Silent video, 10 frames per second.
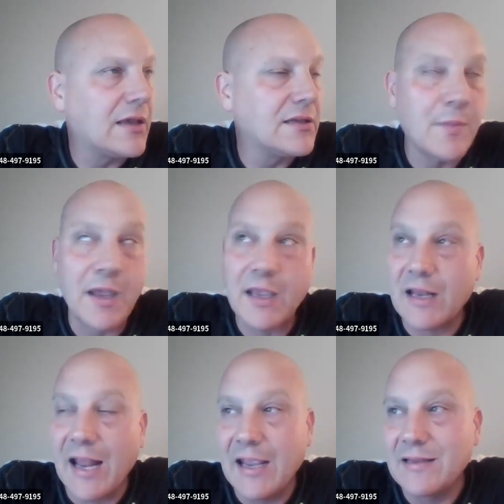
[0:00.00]
He's
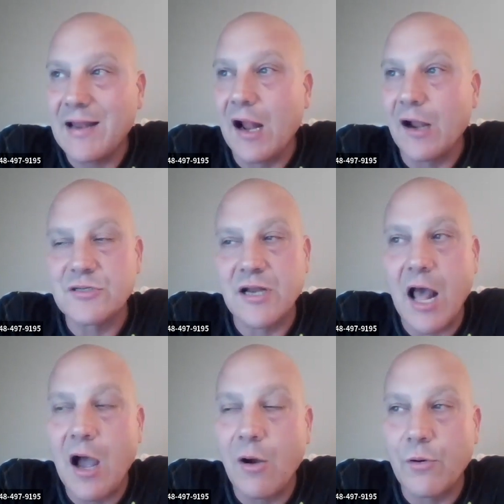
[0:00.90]
making eight dollars an
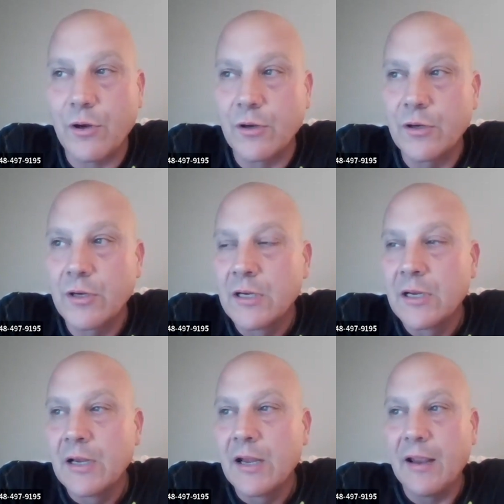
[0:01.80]
hour.
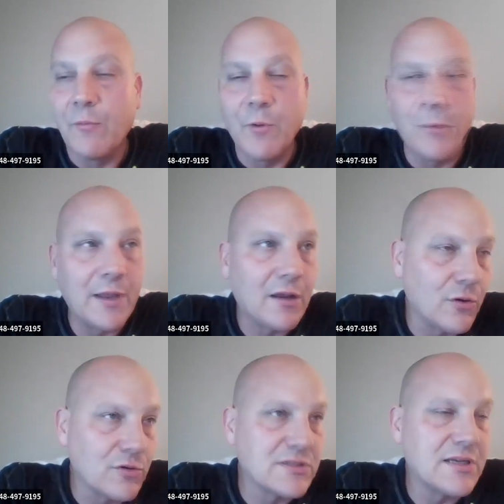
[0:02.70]
And when we
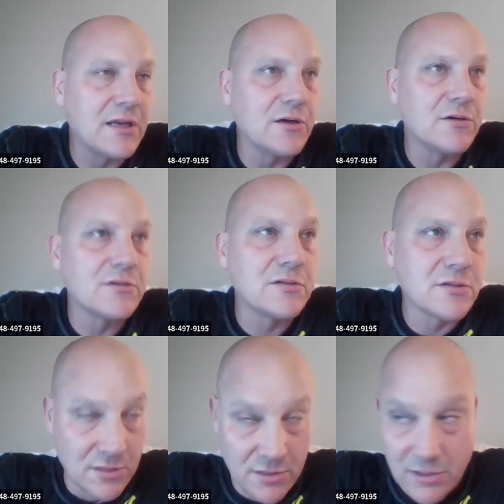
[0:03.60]
close deals,
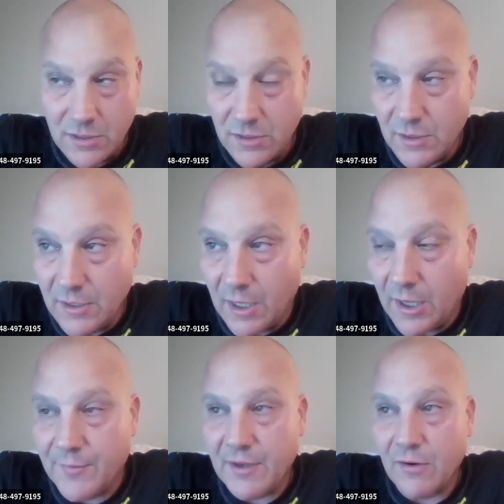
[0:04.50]

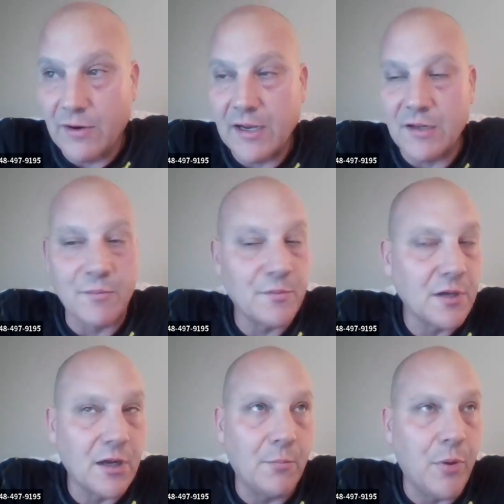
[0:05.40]
um, he'll get a,
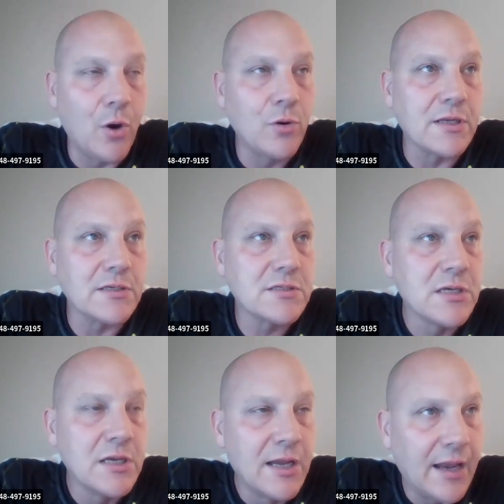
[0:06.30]
a bonus.
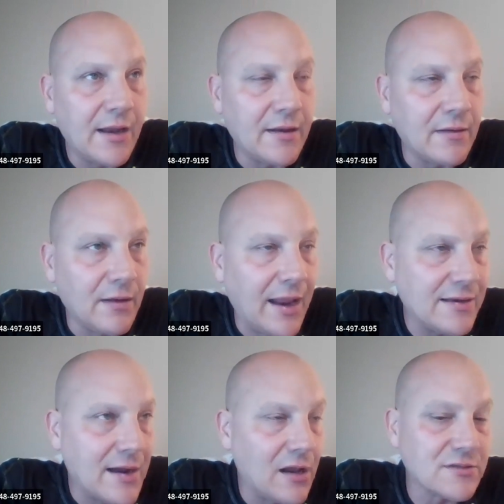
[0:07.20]
And
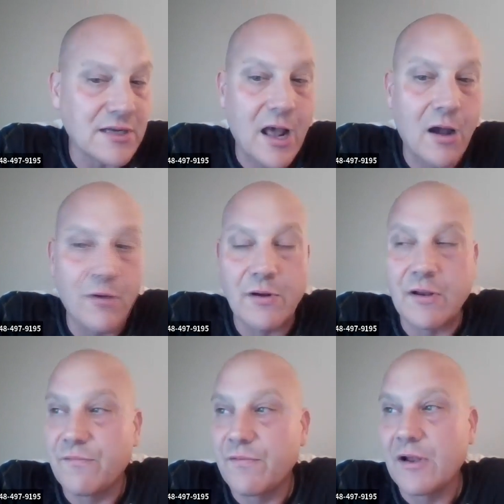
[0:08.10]
eight dollars an hour in
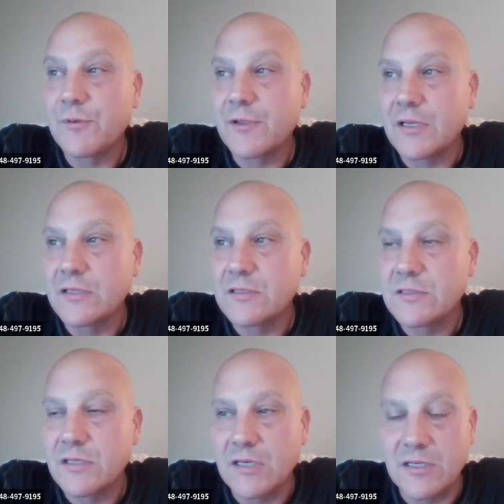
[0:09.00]
the
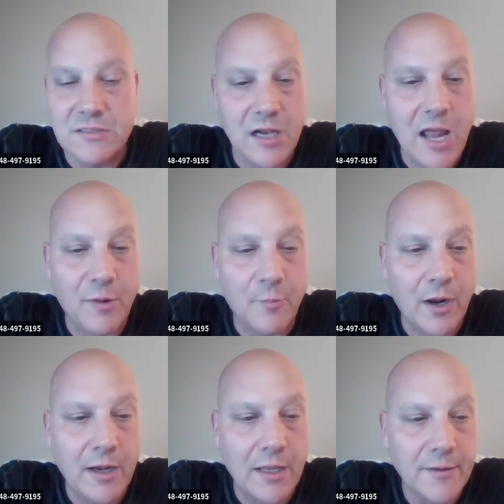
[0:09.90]
Philippines is a lot of
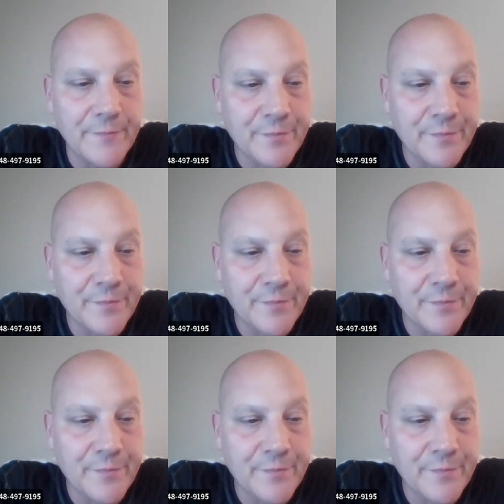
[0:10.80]
money.